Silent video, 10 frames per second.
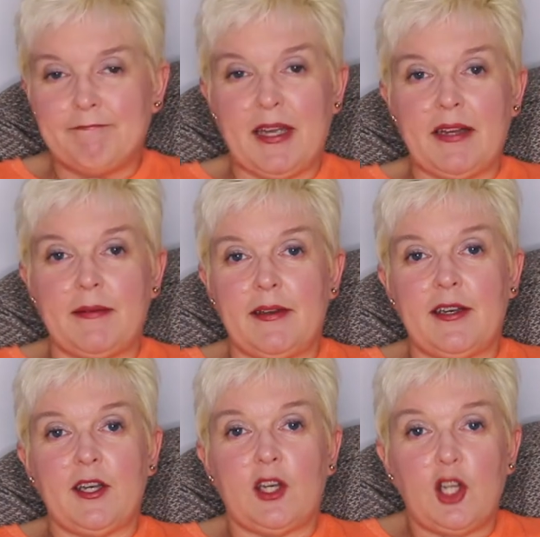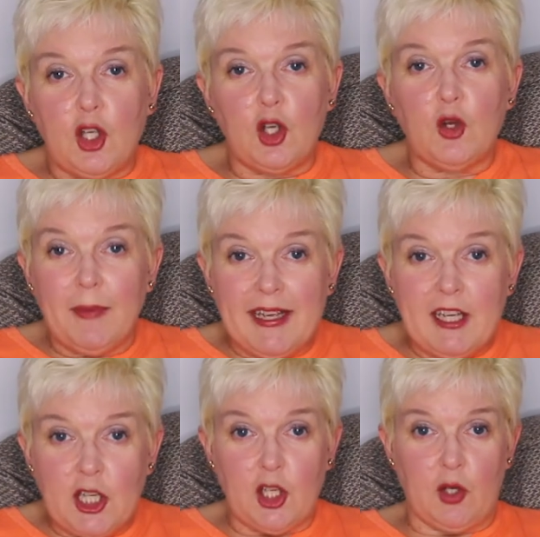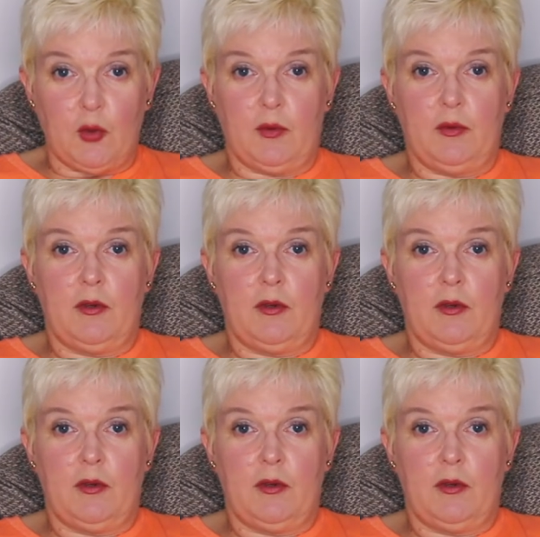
But you be you.